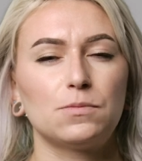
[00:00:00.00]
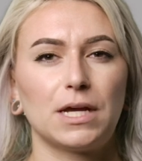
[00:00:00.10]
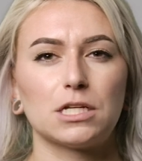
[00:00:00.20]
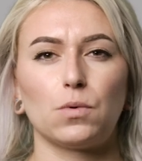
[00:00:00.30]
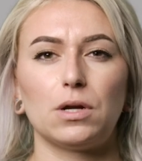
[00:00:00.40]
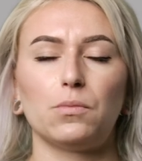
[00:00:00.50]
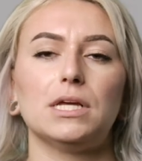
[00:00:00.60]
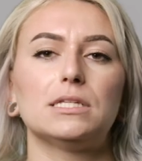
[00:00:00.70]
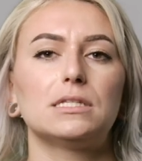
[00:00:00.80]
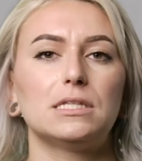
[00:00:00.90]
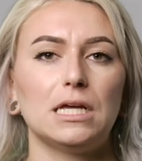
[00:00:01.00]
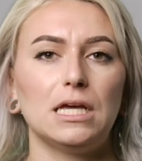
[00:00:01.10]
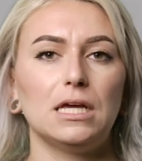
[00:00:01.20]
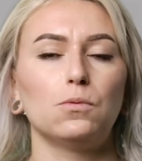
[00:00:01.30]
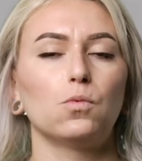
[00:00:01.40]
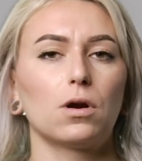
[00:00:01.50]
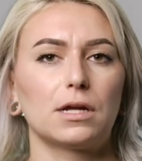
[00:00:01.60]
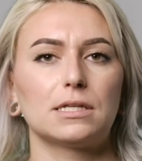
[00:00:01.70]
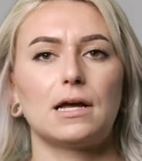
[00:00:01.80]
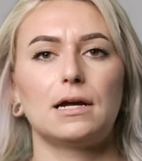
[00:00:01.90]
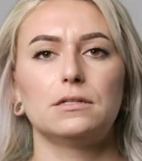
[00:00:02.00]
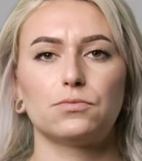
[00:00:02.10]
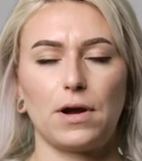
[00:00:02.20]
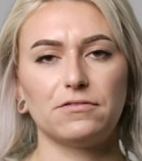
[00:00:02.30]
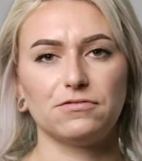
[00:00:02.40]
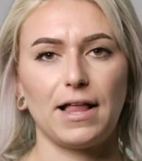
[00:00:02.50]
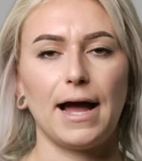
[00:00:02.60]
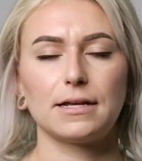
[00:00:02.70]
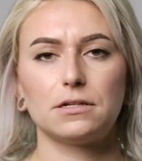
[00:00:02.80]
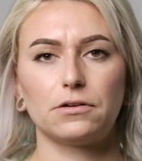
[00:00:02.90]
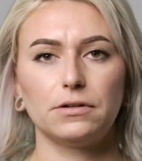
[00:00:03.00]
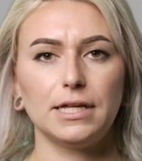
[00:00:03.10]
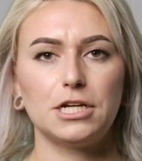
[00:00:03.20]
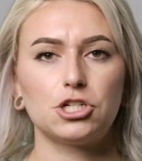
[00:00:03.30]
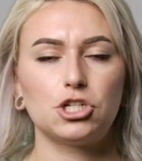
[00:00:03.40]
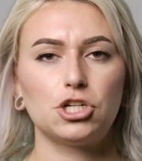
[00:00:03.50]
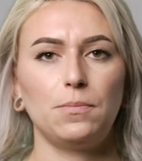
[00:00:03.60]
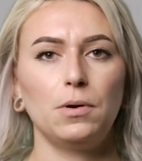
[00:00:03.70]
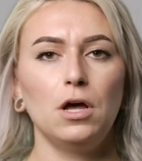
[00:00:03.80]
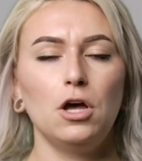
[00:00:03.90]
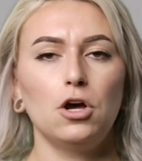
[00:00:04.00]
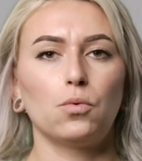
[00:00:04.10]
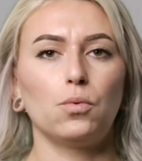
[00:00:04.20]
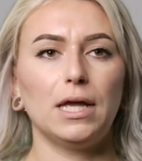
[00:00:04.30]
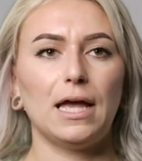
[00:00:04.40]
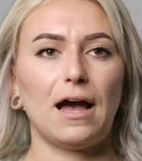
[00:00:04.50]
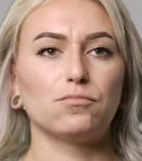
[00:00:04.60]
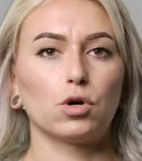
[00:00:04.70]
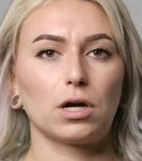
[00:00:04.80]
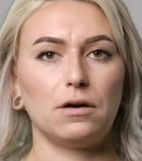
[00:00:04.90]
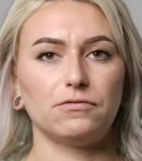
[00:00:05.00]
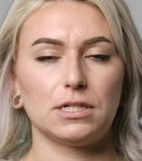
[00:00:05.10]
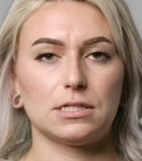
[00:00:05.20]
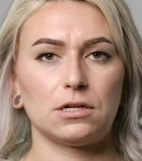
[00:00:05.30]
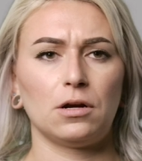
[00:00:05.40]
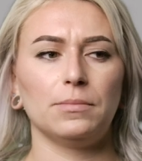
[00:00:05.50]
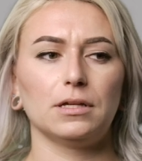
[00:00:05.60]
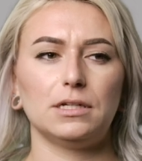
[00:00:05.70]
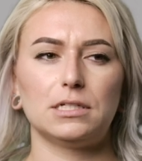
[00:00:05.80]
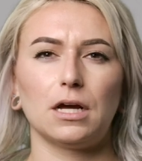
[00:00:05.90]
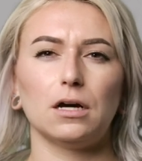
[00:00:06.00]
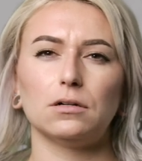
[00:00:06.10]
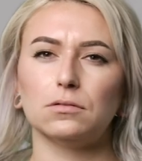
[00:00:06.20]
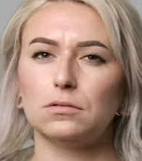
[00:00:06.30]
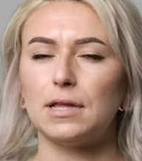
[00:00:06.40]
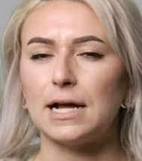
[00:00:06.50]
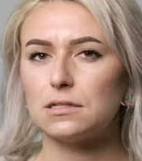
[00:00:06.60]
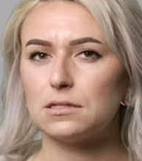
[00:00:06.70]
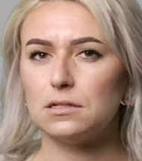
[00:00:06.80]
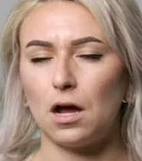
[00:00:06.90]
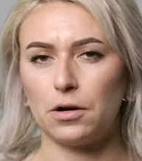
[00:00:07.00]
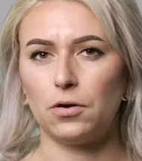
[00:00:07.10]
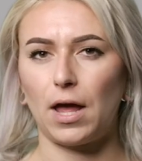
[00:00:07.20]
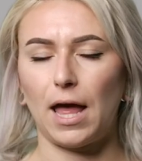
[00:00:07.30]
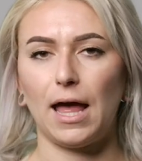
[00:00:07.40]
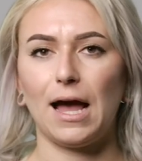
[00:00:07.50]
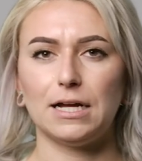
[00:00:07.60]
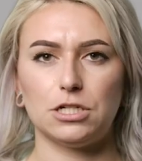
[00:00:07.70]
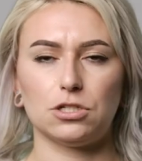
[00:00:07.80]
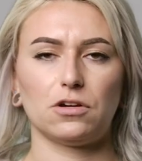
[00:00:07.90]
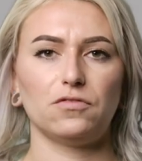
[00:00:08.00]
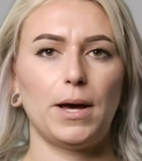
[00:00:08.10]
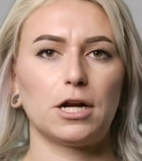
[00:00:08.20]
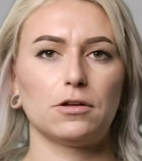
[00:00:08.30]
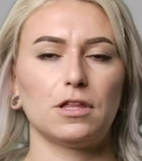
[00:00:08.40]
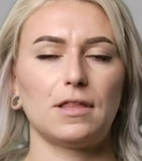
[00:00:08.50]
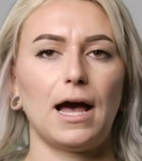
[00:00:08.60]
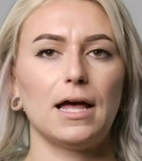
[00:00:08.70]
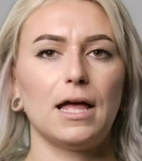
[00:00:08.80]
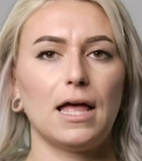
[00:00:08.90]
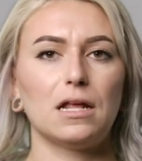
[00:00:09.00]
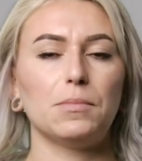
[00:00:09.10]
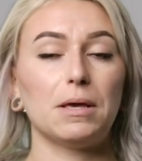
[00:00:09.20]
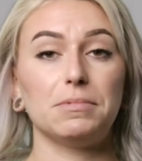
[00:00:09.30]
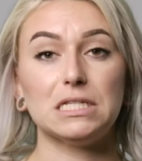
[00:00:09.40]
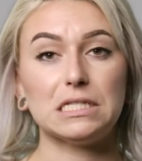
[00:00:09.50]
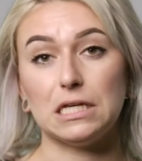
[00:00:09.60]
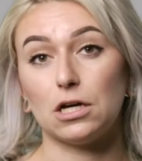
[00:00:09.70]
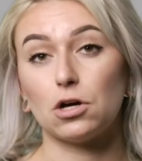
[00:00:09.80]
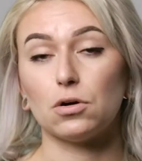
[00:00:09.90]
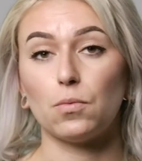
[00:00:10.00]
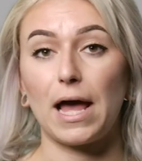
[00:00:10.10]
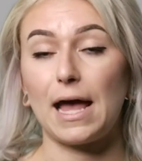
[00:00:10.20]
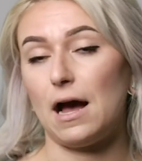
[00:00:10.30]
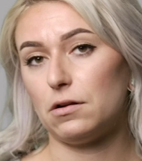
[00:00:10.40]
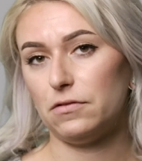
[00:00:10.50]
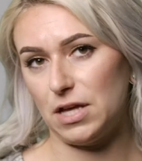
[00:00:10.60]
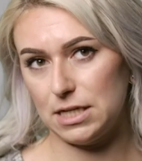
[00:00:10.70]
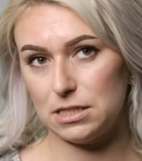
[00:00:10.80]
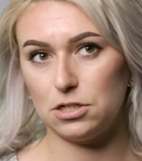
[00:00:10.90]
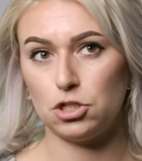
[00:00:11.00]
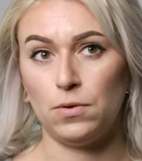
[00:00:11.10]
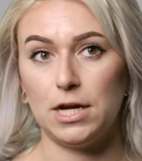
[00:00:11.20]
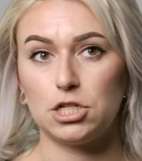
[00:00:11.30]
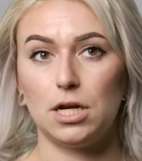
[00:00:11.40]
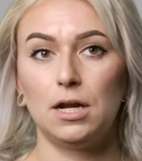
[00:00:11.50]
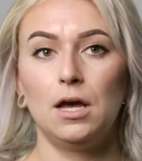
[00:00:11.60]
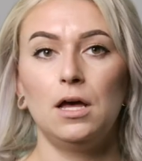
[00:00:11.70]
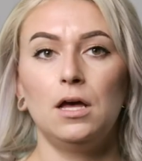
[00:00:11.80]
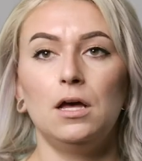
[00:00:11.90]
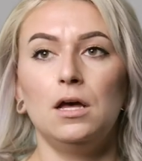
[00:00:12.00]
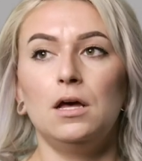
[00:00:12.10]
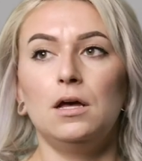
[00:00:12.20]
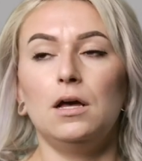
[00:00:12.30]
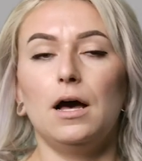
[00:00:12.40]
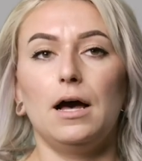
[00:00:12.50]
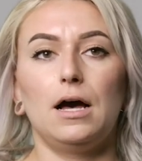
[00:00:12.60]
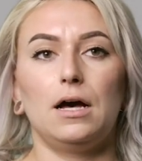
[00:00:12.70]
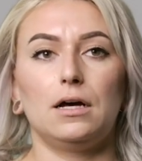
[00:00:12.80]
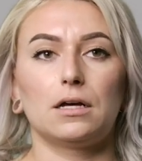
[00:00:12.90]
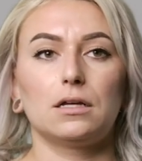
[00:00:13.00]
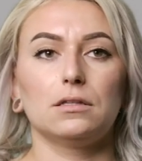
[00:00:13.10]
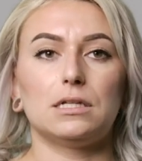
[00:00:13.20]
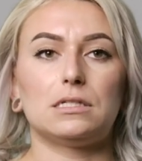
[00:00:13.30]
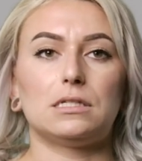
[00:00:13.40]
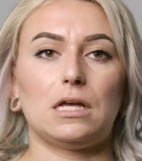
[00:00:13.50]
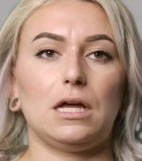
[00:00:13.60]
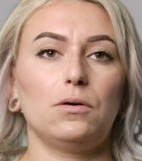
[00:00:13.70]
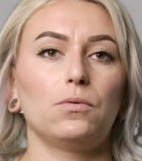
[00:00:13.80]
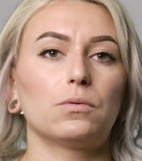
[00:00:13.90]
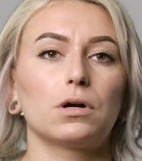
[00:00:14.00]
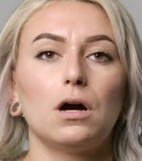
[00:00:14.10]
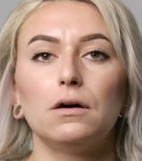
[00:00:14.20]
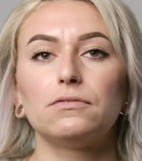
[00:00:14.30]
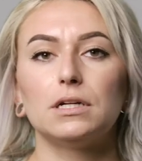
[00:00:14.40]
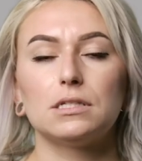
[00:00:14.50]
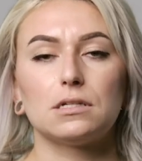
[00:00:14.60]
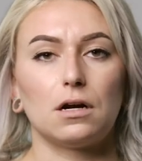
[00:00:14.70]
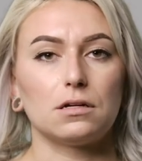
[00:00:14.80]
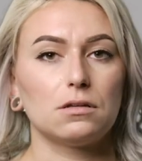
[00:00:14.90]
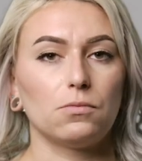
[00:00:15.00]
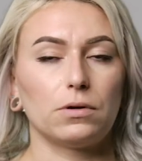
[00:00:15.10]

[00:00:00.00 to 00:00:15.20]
because when we see warning signs, red flags in a relationship, we have more confidence in our ability to go, that's not okay, I deserve better than that, and maybe seek a way out of that situation. Let's see, when we're confident in ourselves,